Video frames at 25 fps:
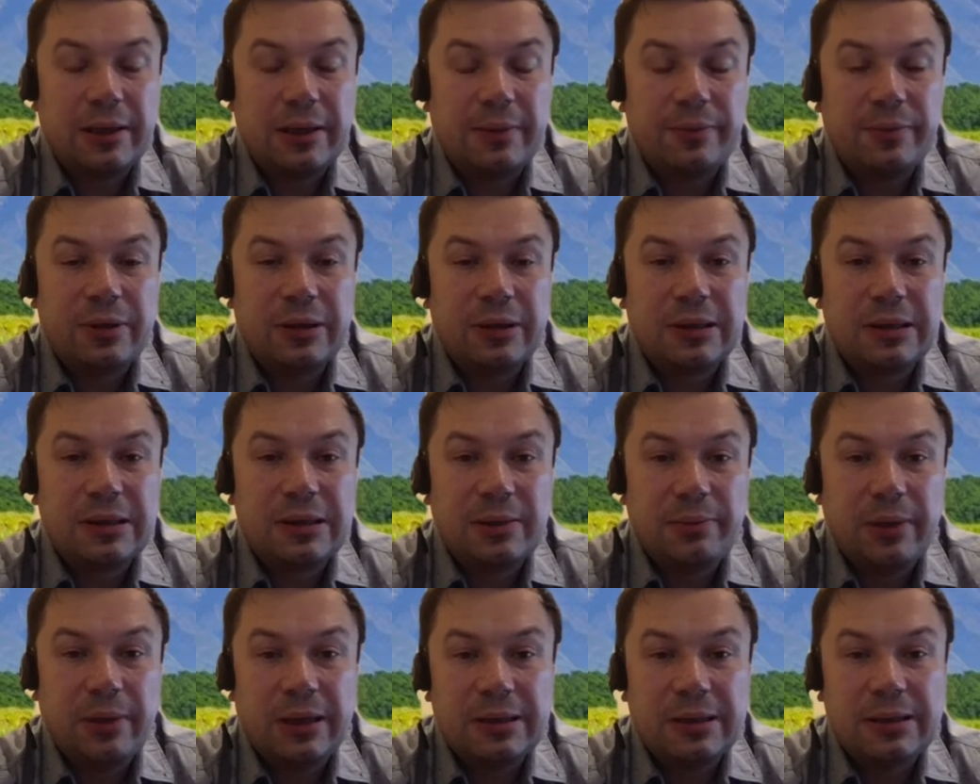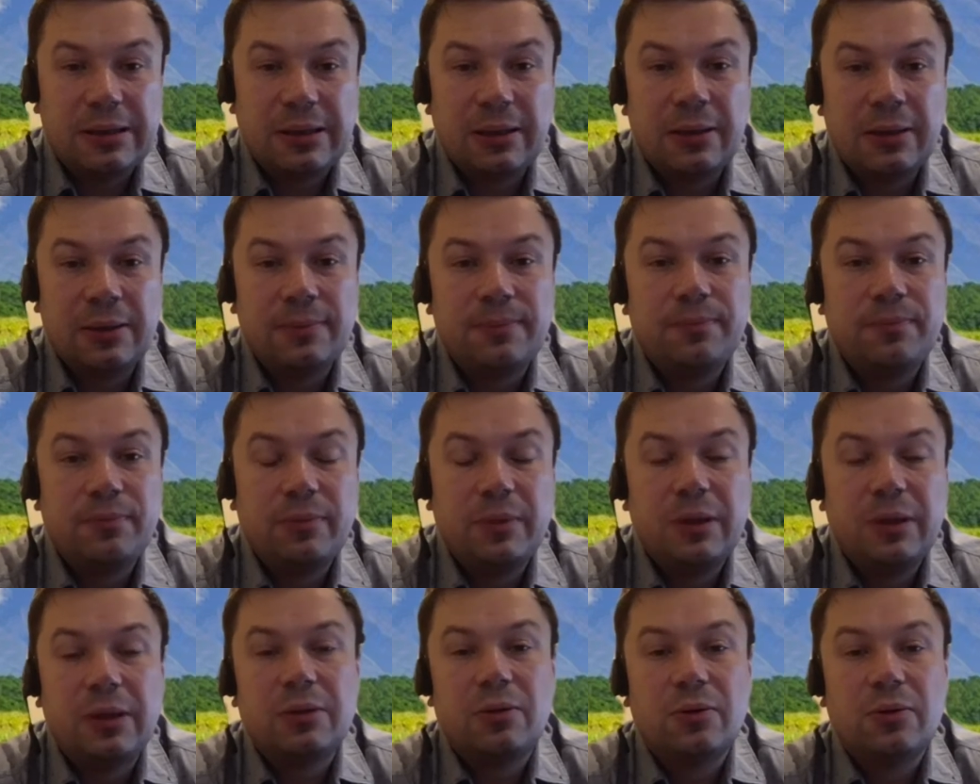So it has
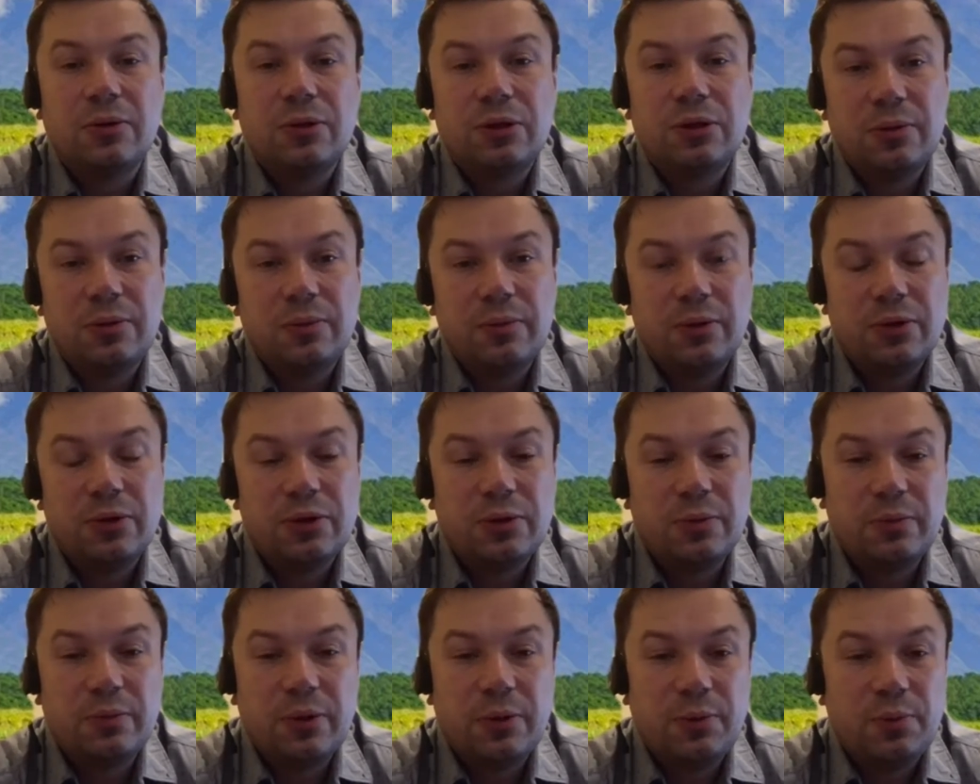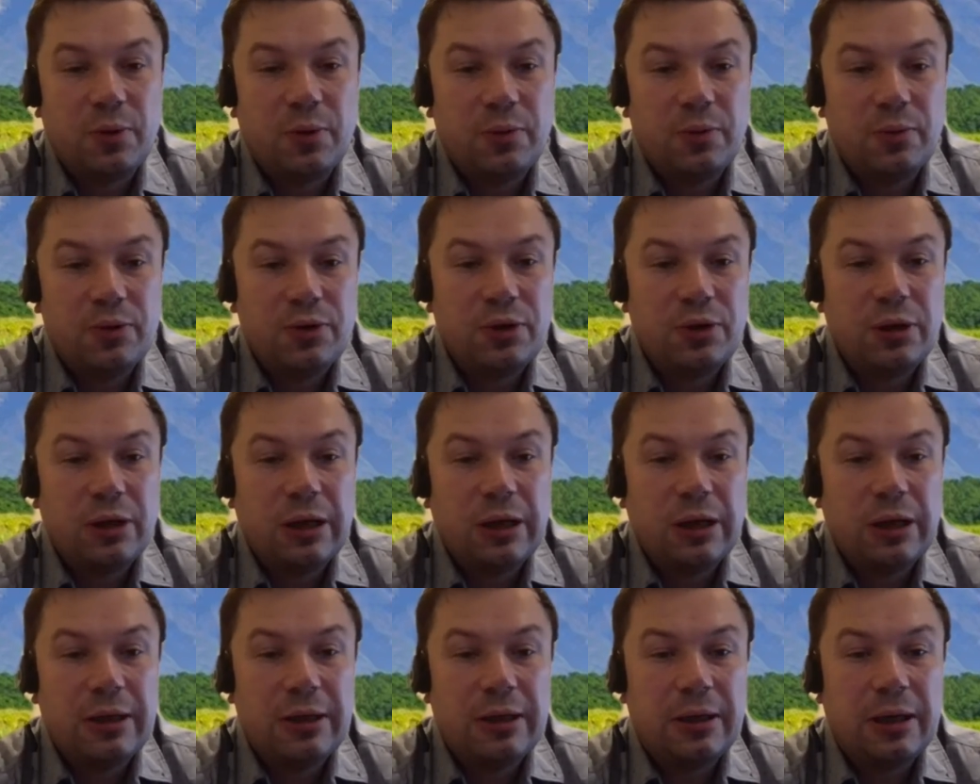to be done manually
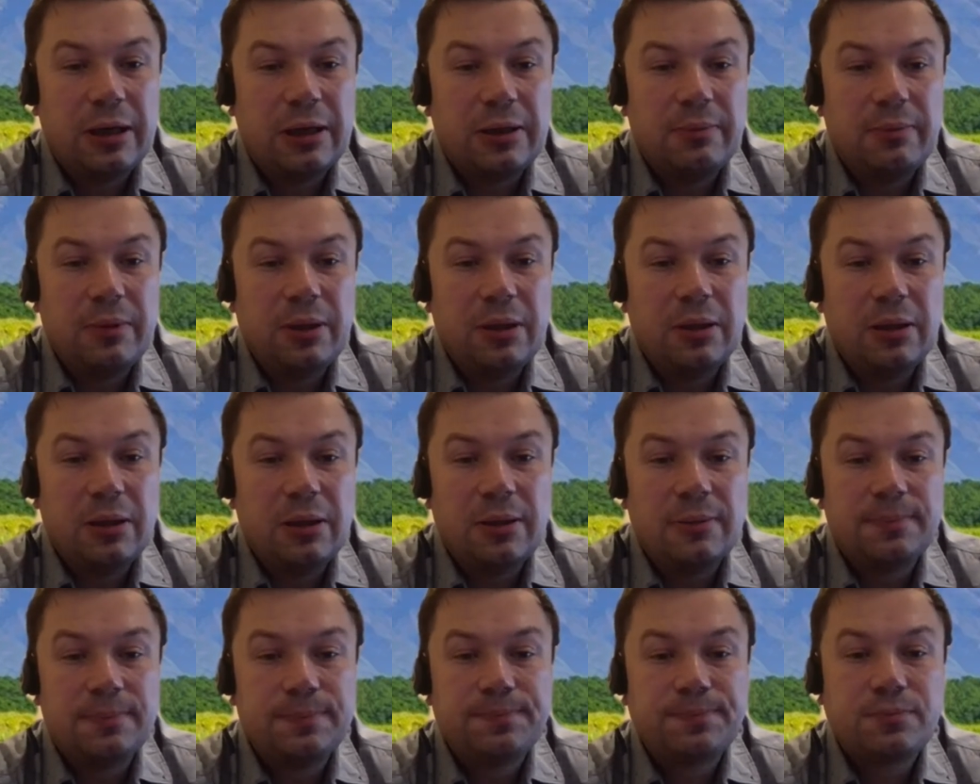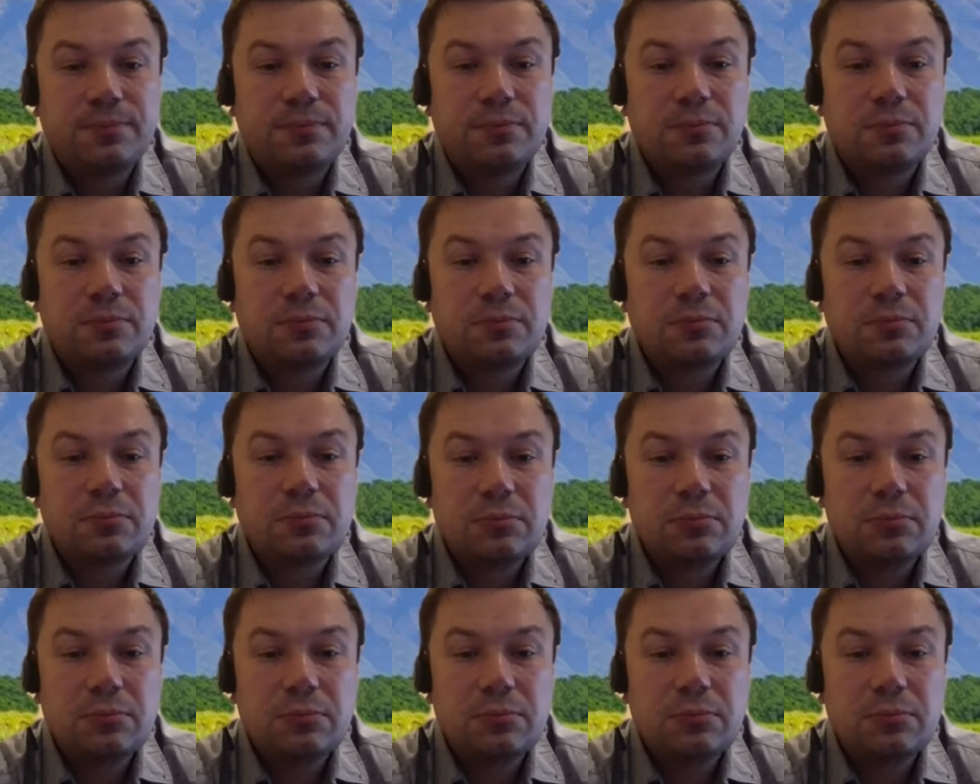or using iADMIN.